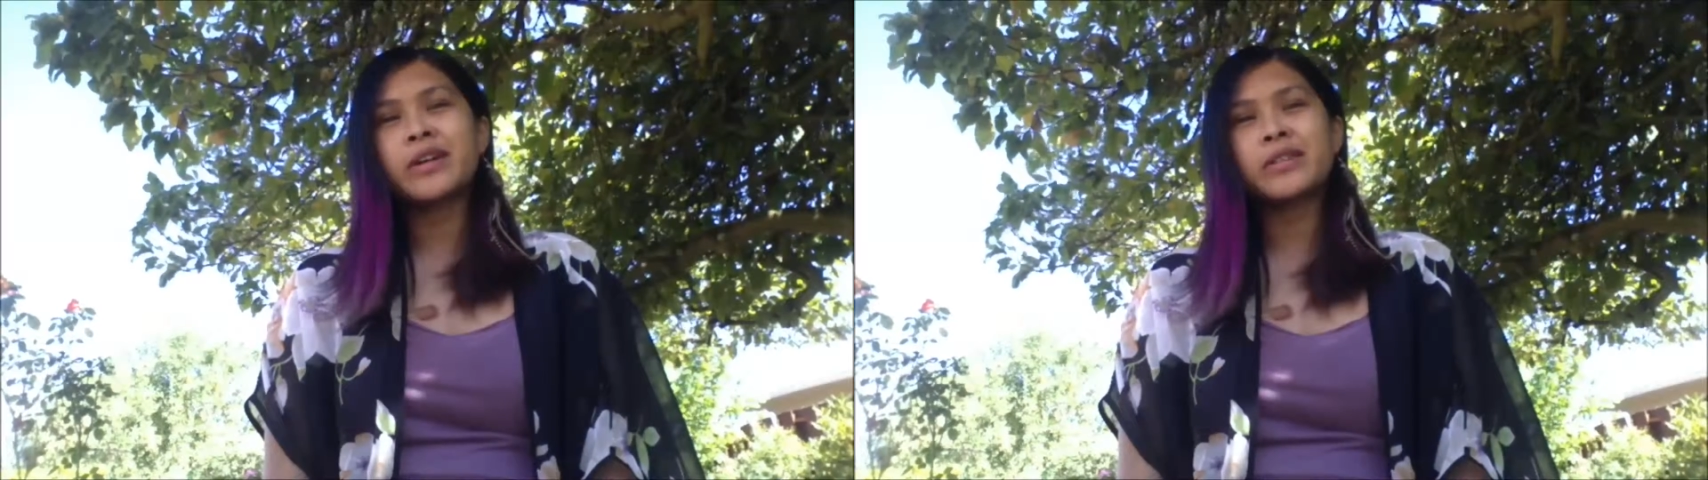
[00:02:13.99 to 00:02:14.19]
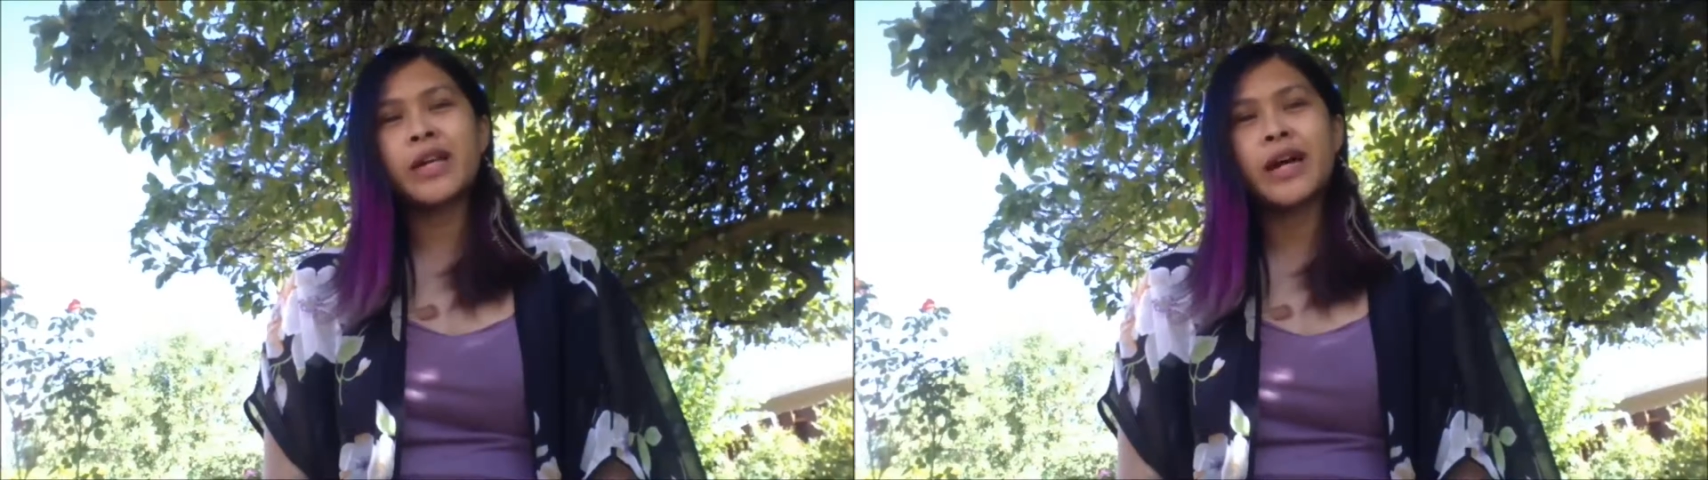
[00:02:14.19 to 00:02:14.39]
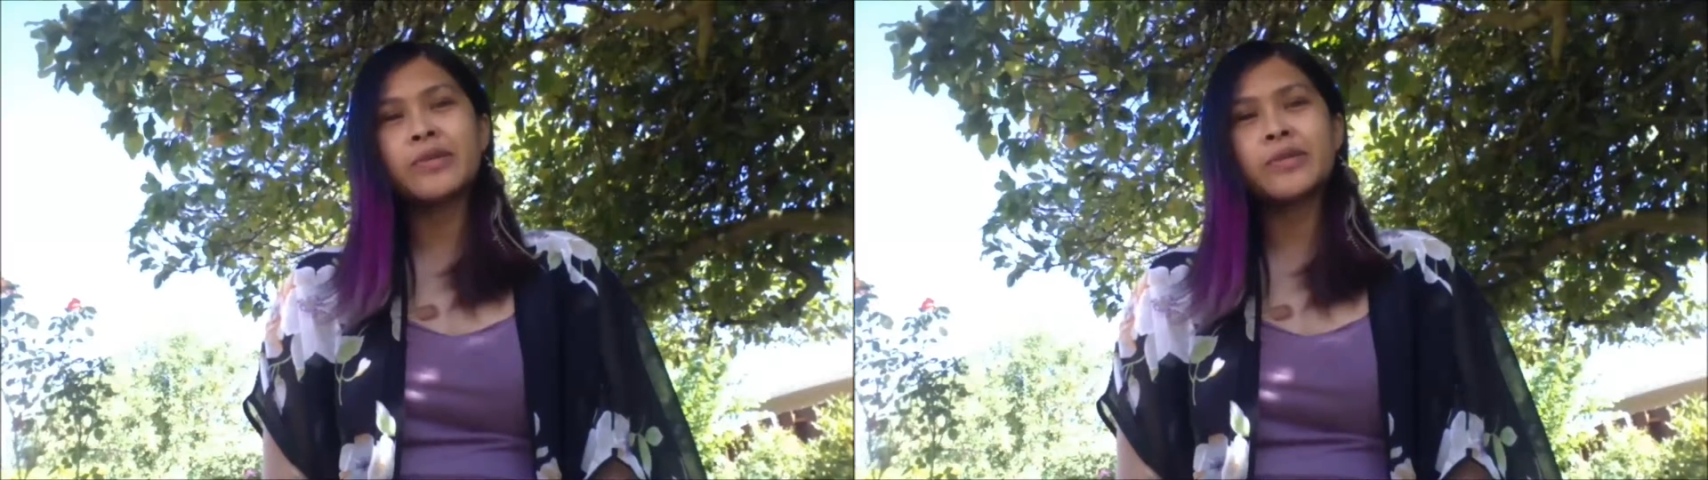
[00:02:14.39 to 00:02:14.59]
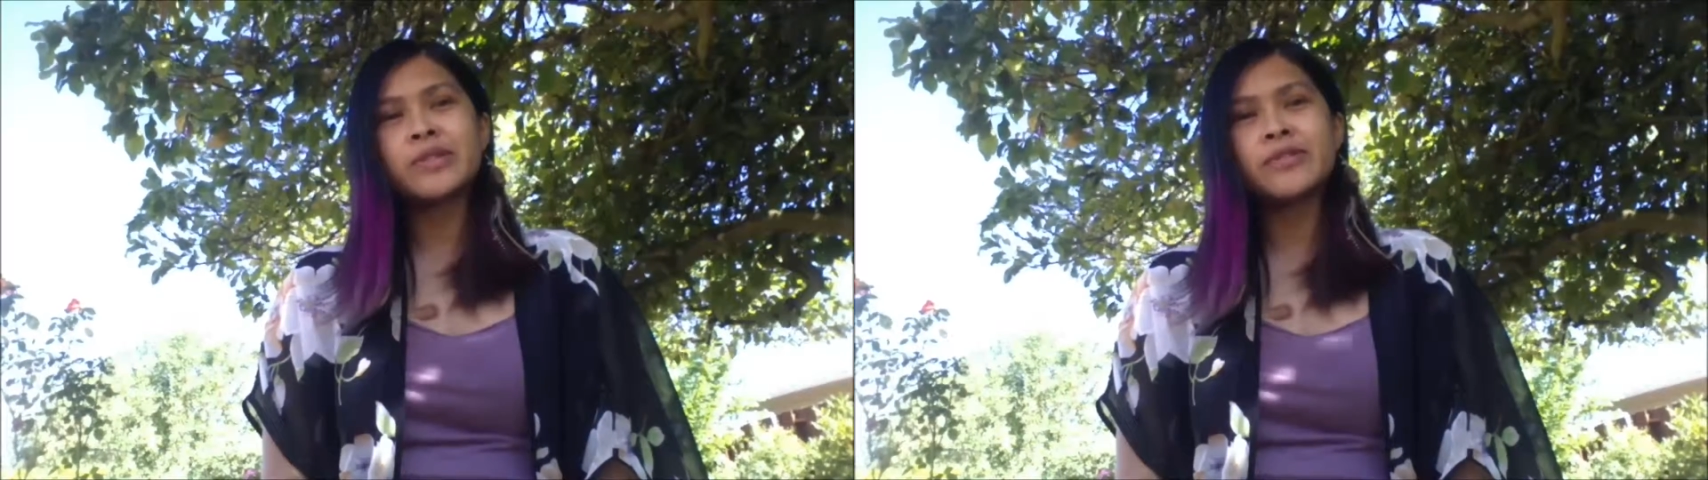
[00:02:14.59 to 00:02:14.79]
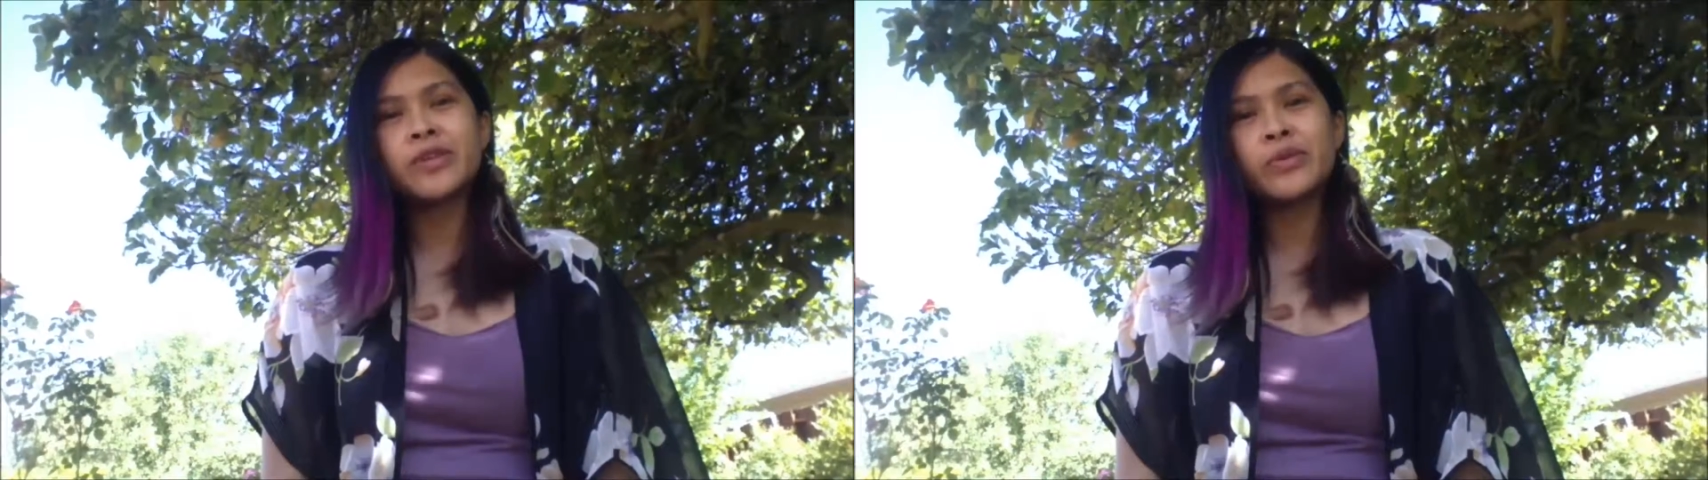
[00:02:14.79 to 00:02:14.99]
online
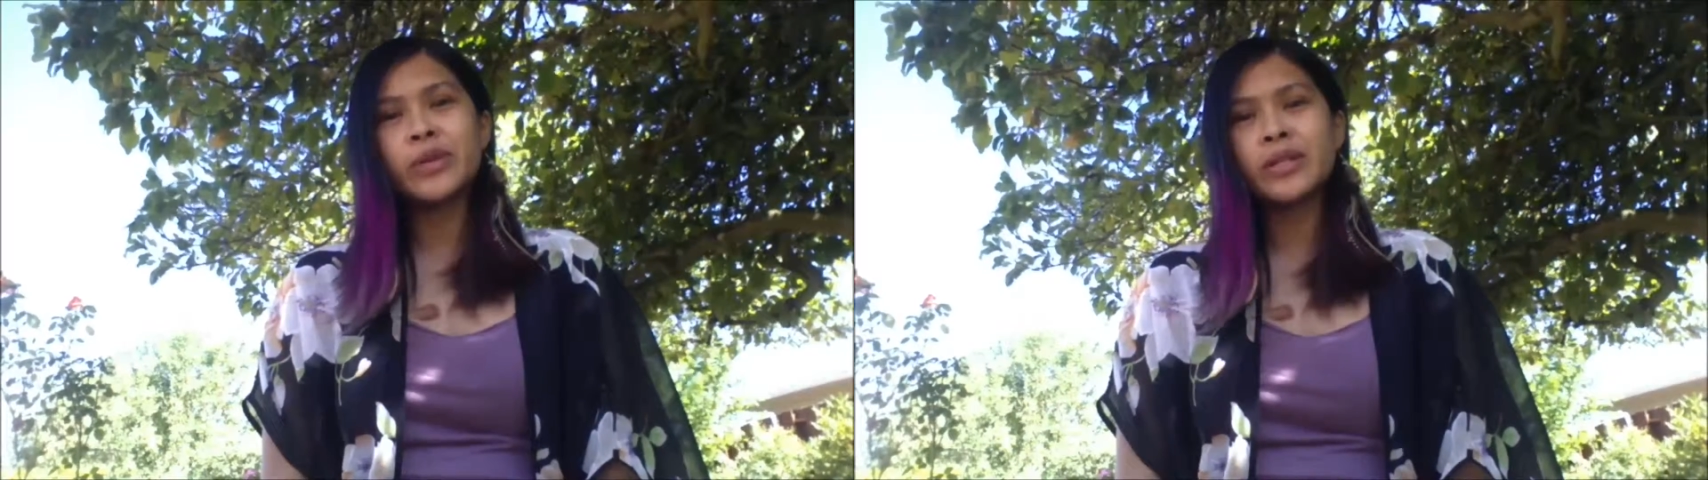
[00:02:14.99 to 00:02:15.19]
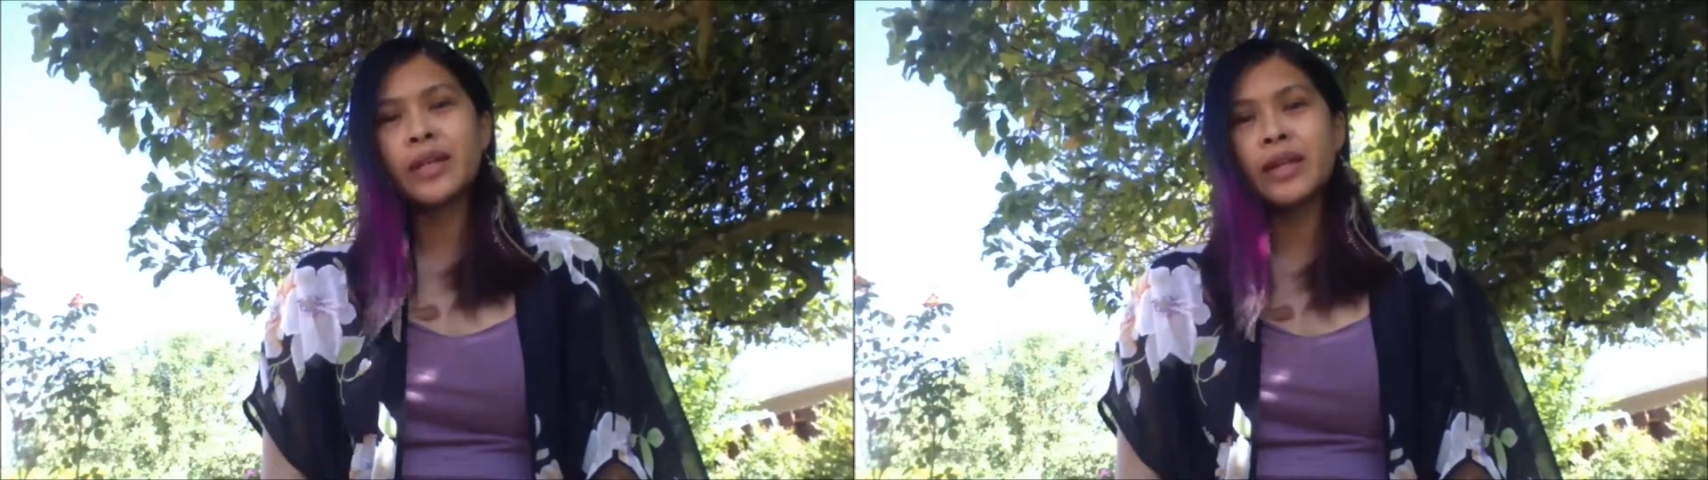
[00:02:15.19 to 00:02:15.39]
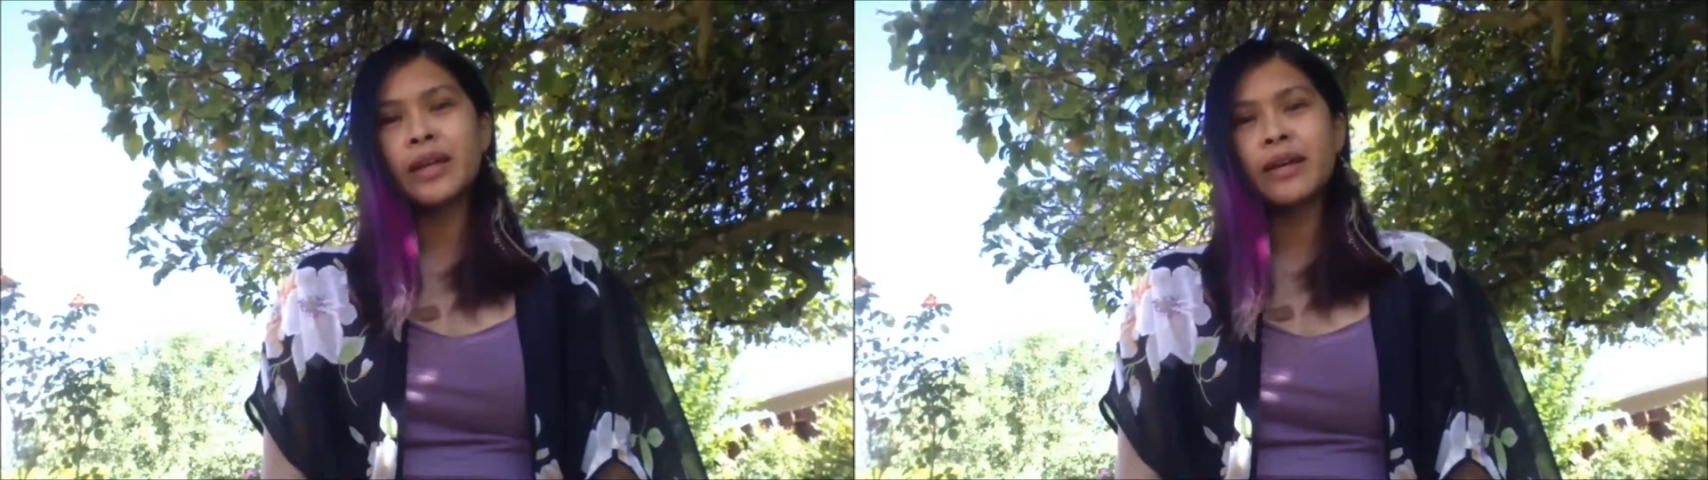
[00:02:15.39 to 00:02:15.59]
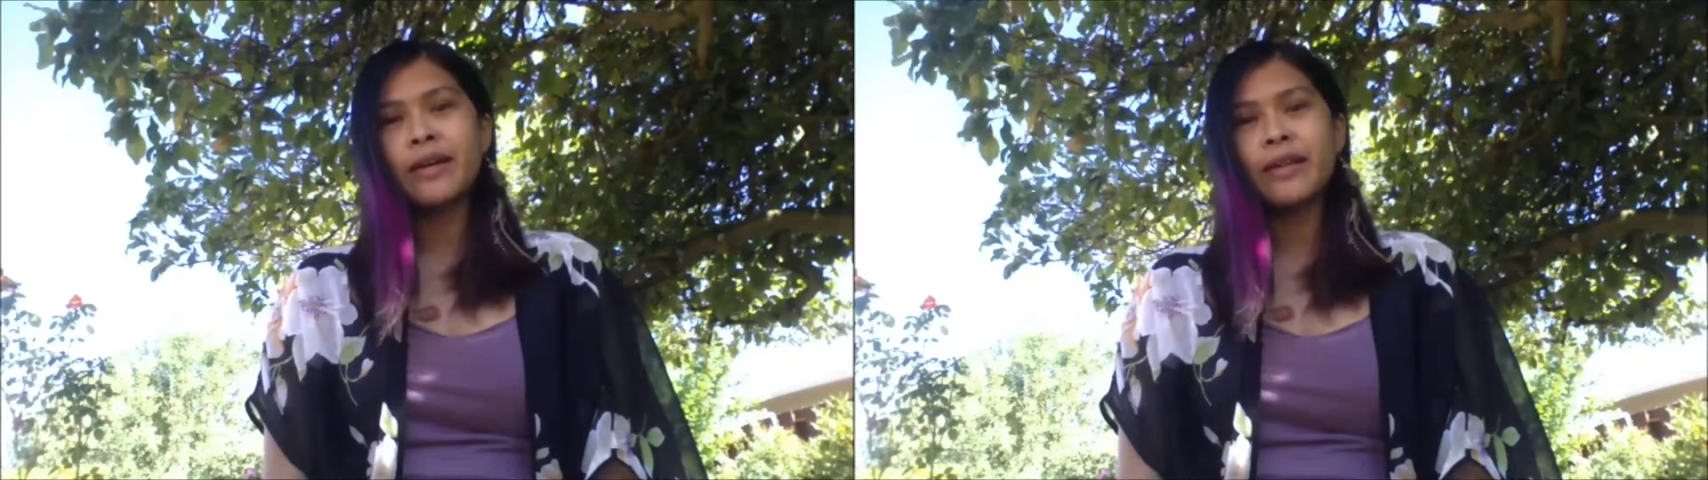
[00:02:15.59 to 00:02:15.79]
was even really